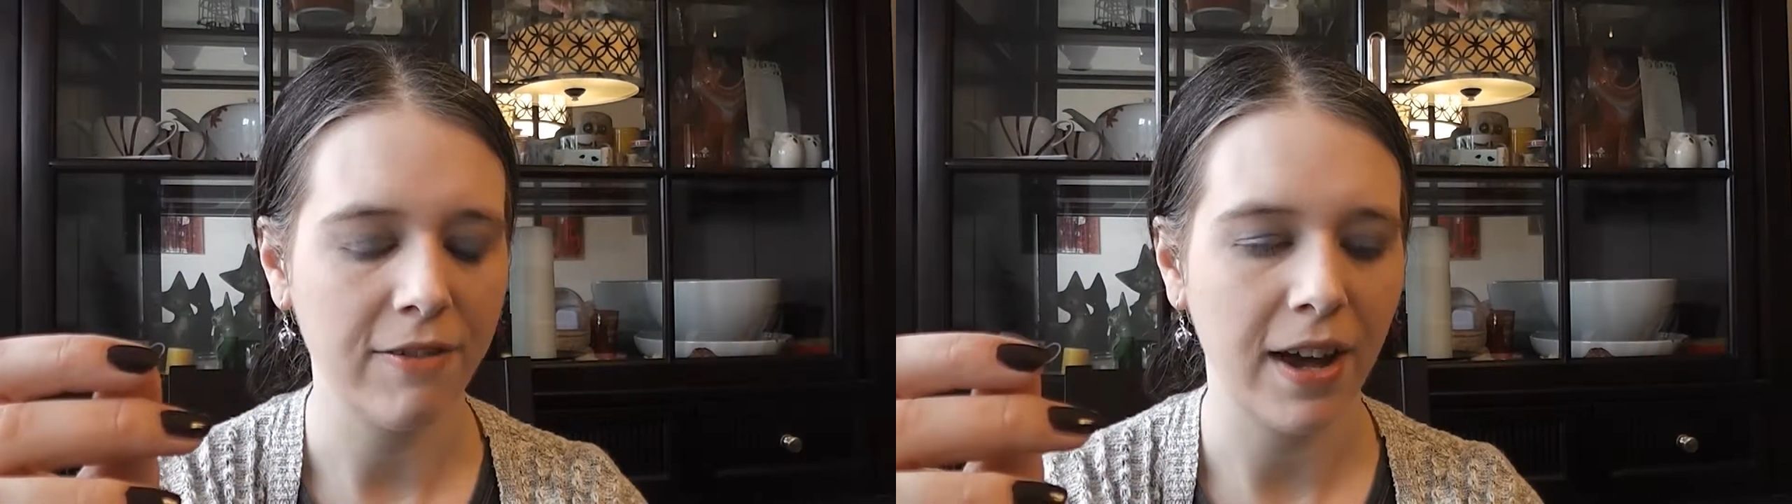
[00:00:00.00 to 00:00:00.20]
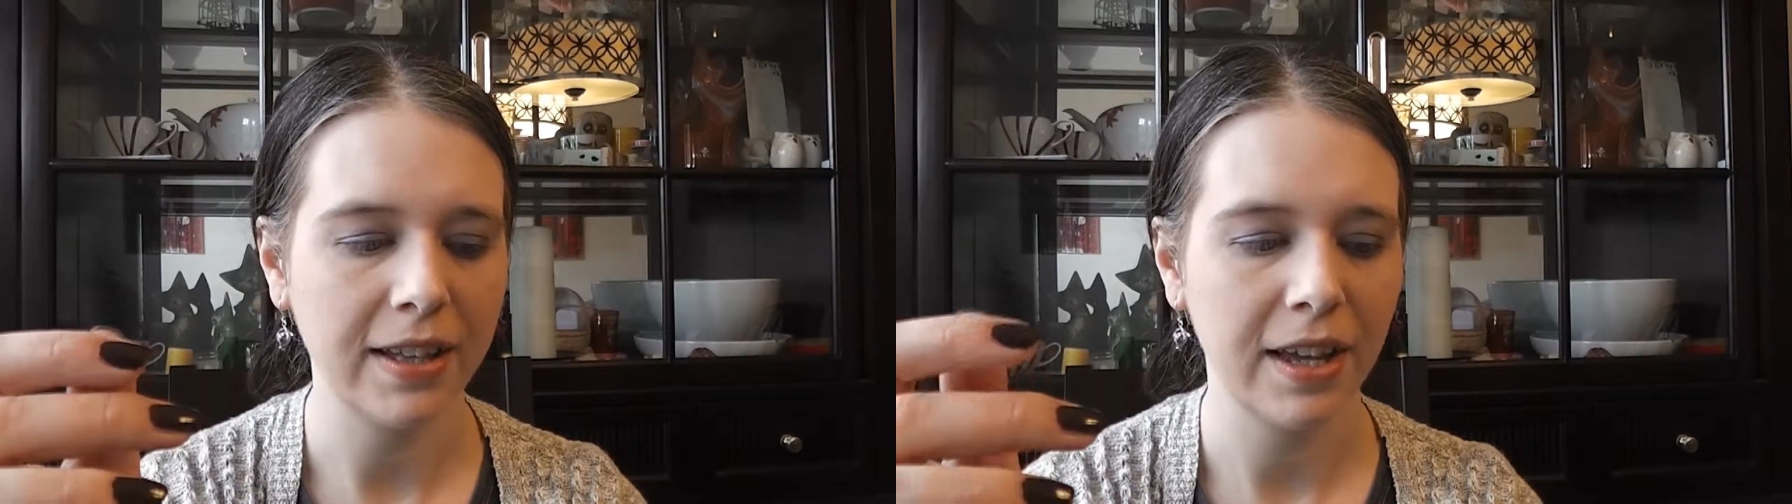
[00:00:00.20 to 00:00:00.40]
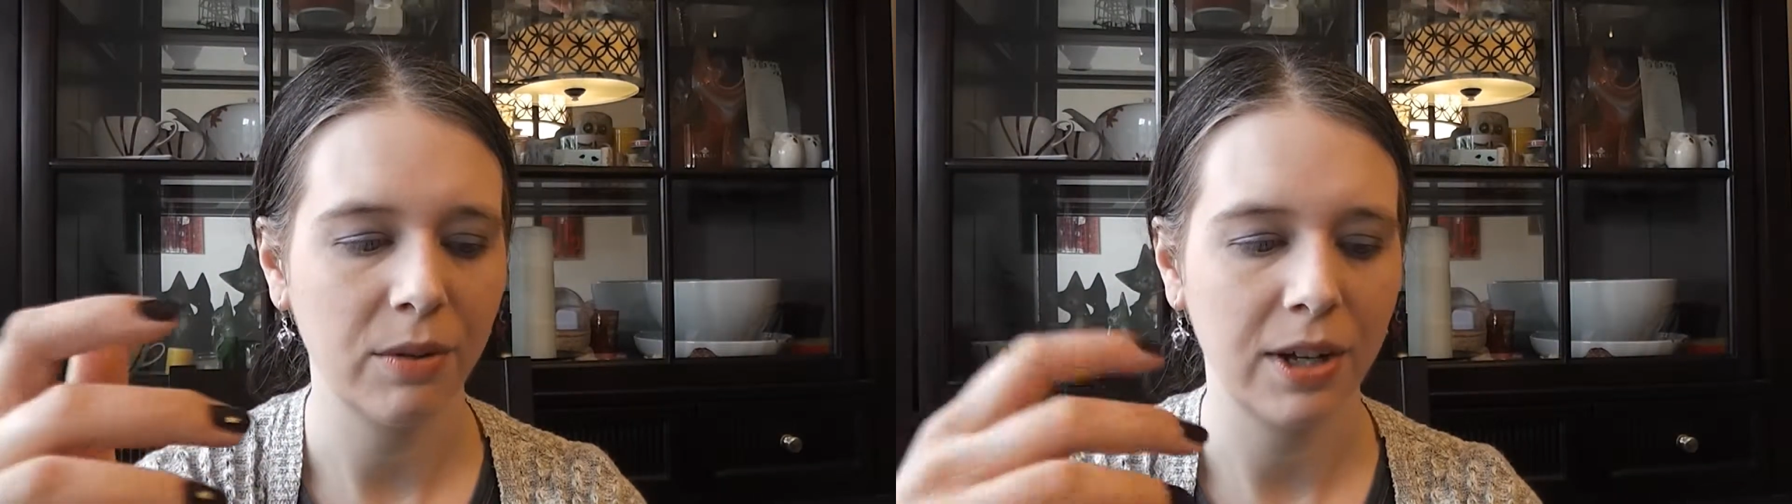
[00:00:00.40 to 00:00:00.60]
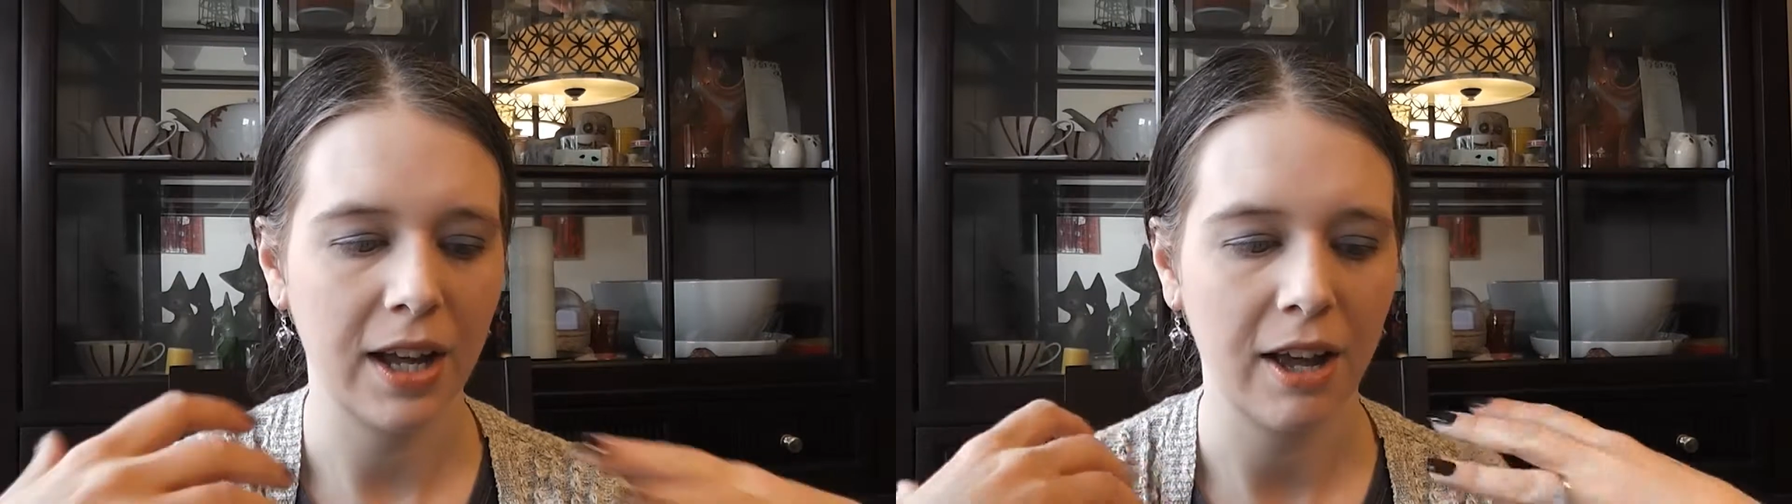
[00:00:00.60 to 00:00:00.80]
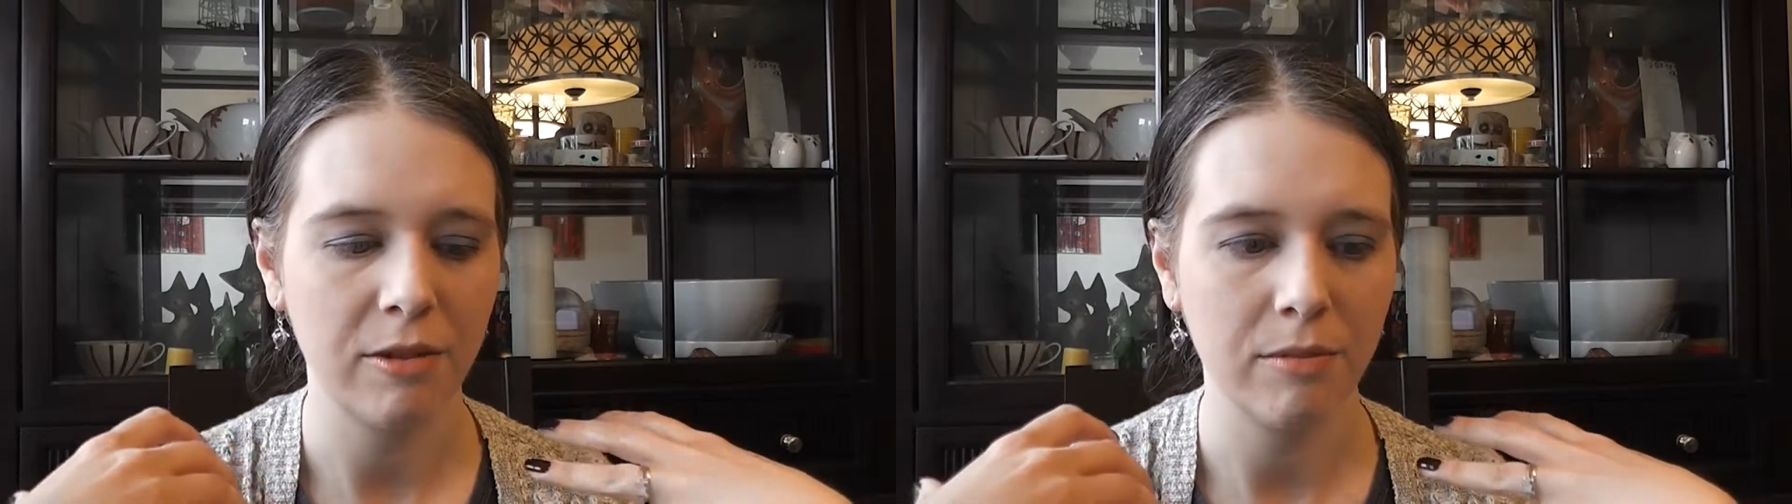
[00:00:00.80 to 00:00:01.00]
find that when
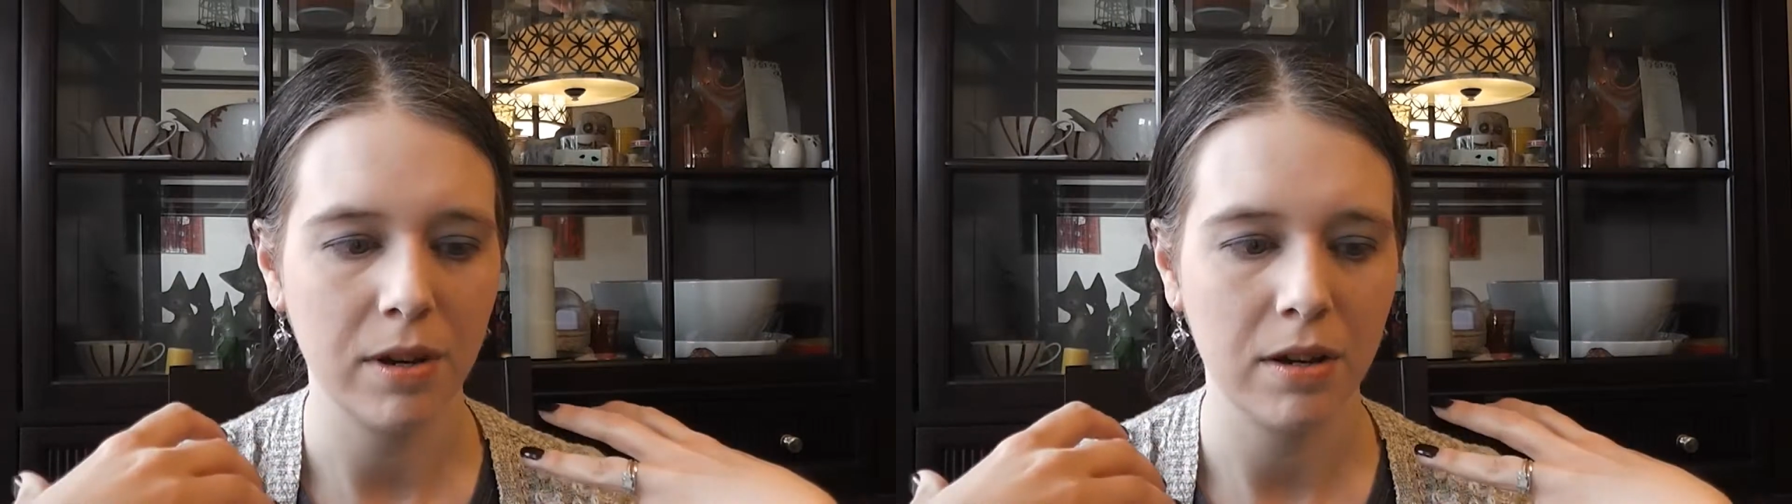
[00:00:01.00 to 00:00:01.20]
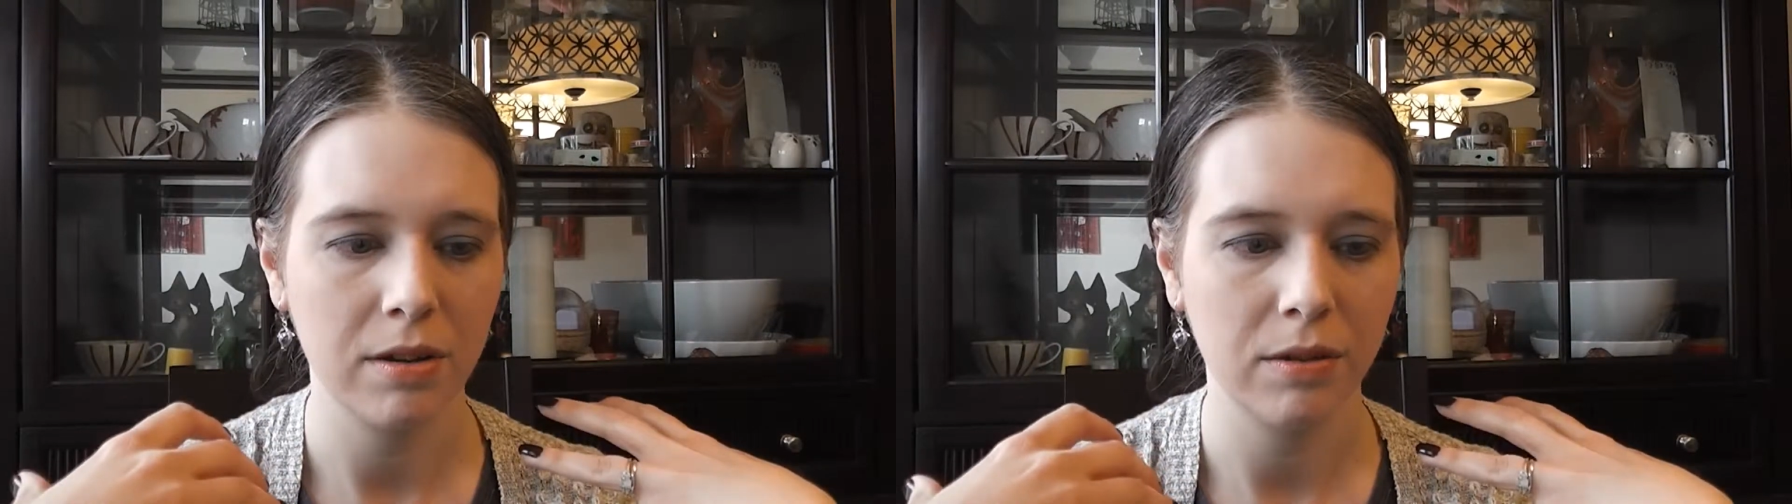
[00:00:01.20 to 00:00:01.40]
I'm